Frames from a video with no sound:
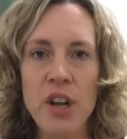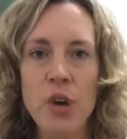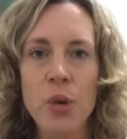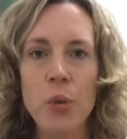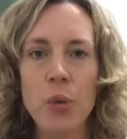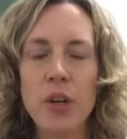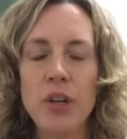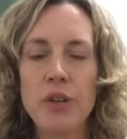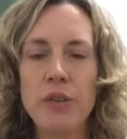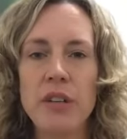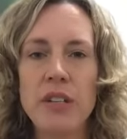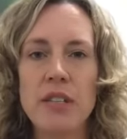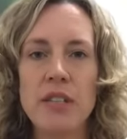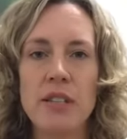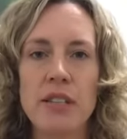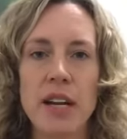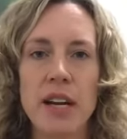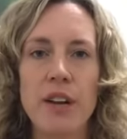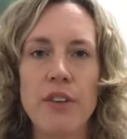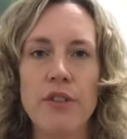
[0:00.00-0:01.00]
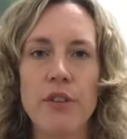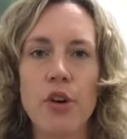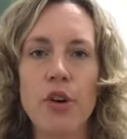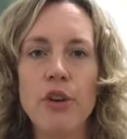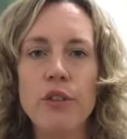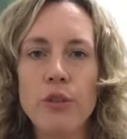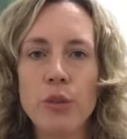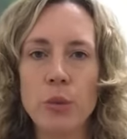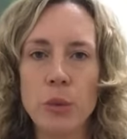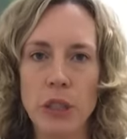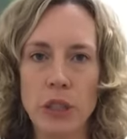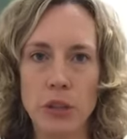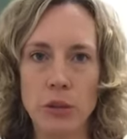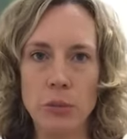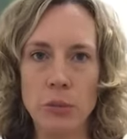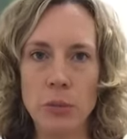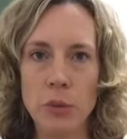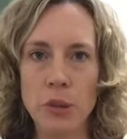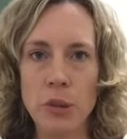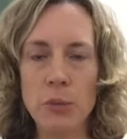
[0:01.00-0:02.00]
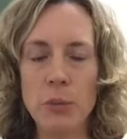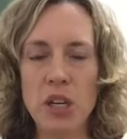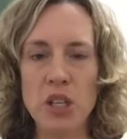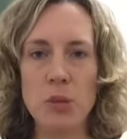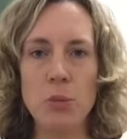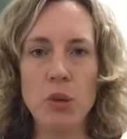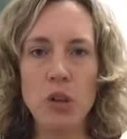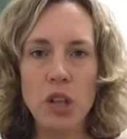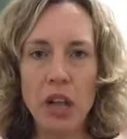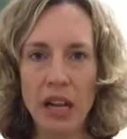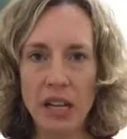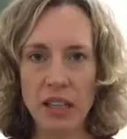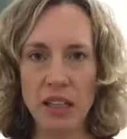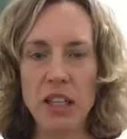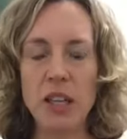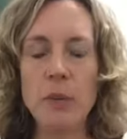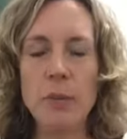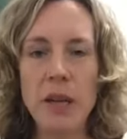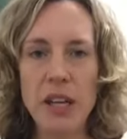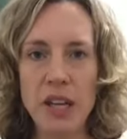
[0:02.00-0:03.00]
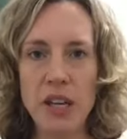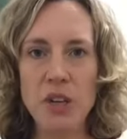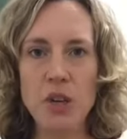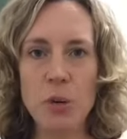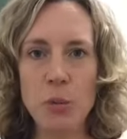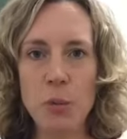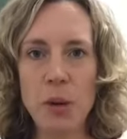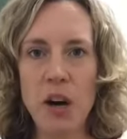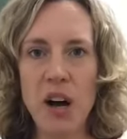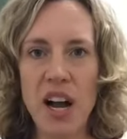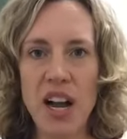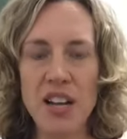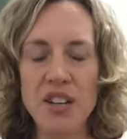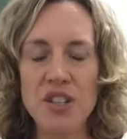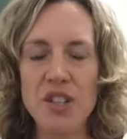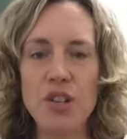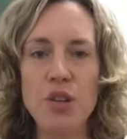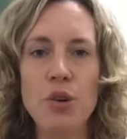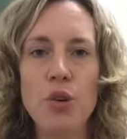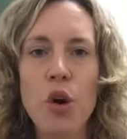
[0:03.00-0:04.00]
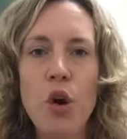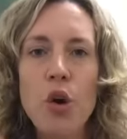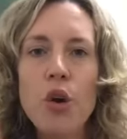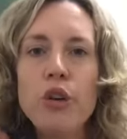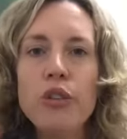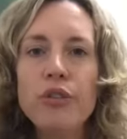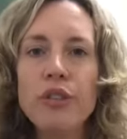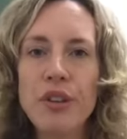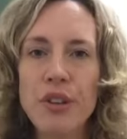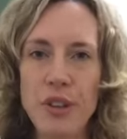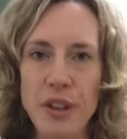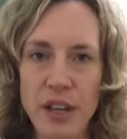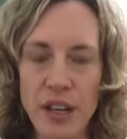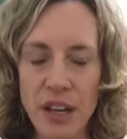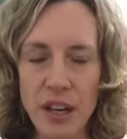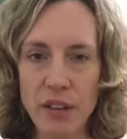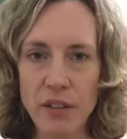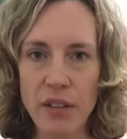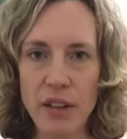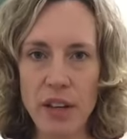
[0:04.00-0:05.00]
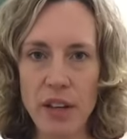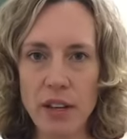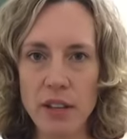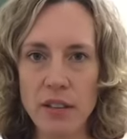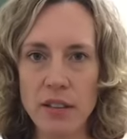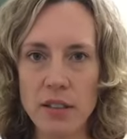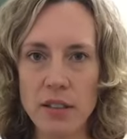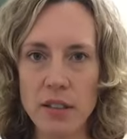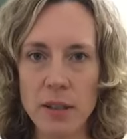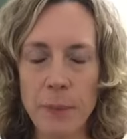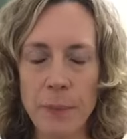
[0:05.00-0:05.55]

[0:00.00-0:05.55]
When you're in a state of overwhelm, you're much more likely to be in your mind and you're overthinking things.